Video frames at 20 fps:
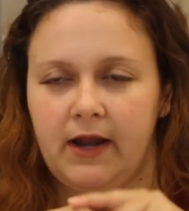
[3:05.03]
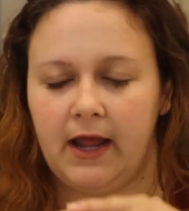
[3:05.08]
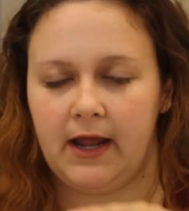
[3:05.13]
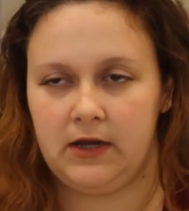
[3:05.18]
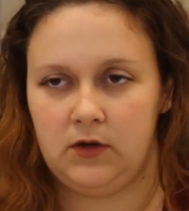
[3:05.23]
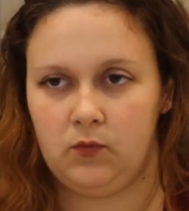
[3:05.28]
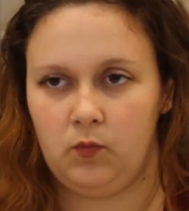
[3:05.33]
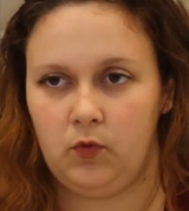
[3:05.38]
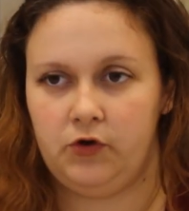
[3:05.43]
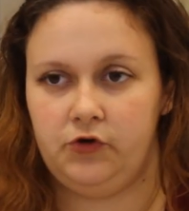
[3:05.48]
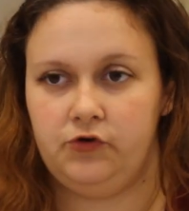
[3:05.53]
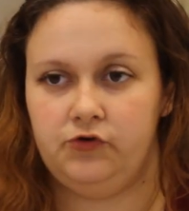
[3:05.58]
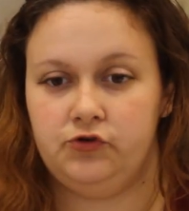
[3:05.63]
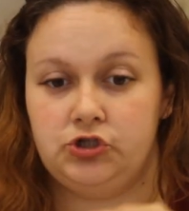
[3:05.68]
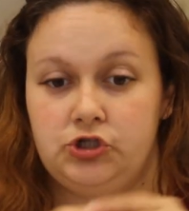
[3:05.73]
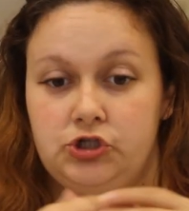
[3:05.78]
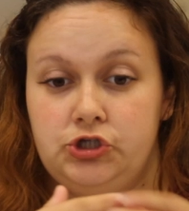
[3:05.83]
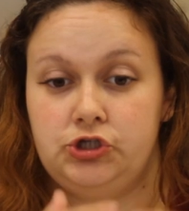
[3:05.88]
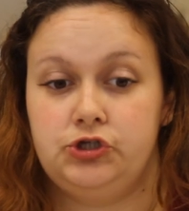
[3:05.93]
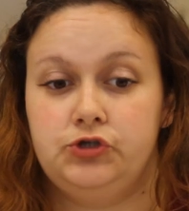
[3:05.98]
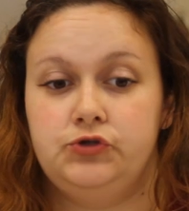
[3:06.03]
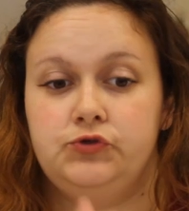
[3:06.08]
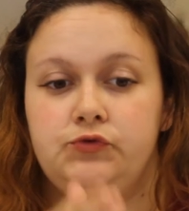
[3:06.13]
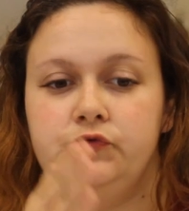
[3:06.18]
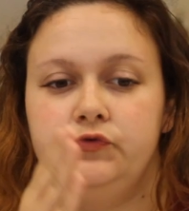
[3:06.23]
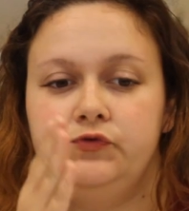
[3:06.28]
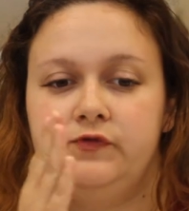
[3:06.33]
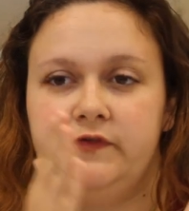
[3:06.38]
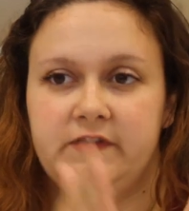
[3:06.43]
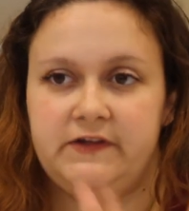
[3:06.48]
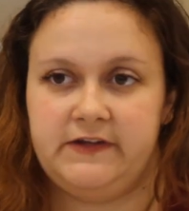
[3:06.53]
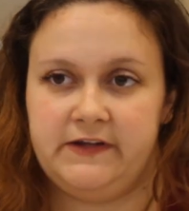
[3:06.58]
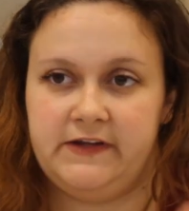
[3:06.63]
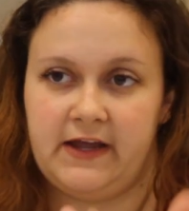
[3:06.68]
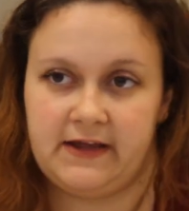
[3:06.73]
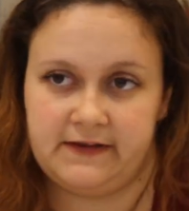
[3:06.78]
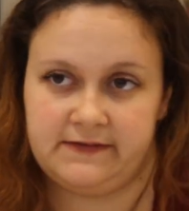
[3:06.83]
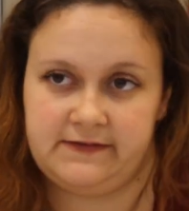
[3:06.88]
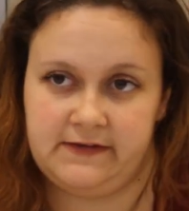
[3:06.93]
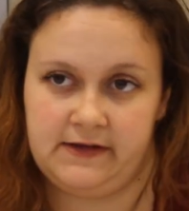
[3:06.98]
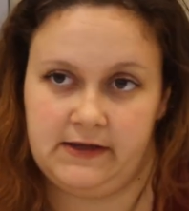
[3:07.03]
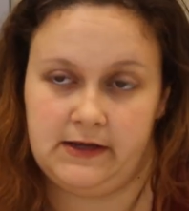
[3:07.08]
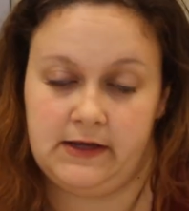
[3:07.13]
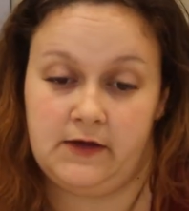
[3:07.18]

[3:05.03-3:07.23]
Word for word: anyone choose the TAC